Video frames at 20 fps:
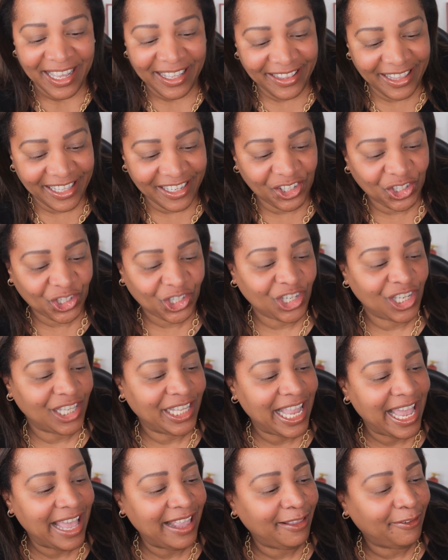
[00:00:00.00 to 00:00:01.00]
the
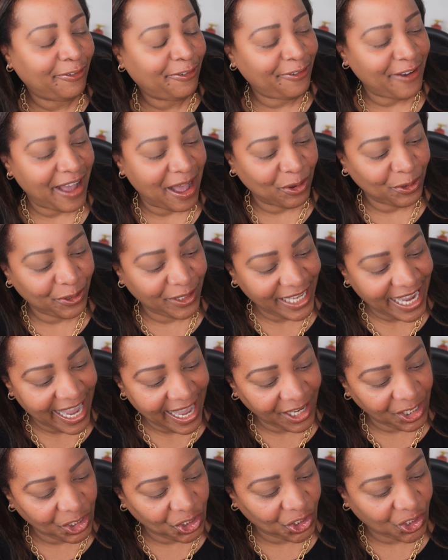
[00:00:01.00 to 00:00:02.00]
Chanel
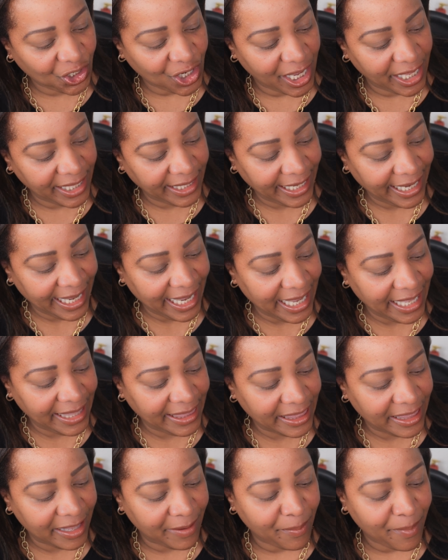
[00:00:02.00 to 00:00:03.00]
foundation
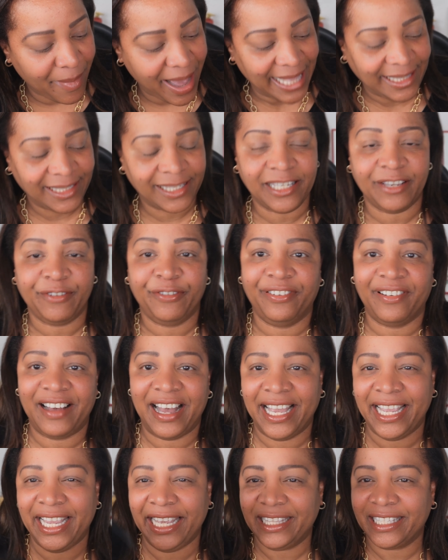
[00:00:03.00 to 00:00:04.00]
in the
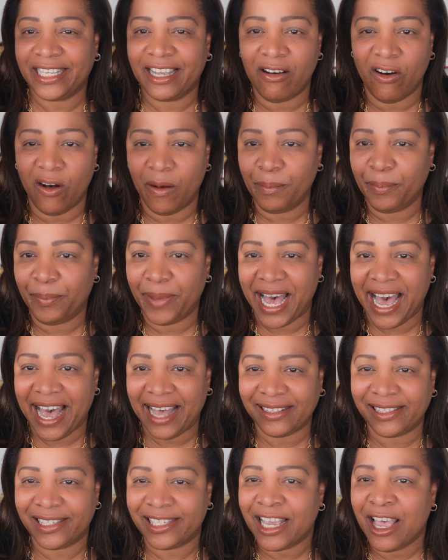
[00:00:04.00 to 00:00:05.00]
mattifying
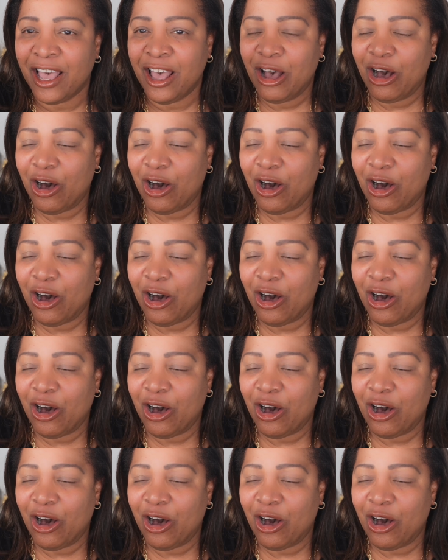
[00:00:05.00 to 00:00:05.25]
compact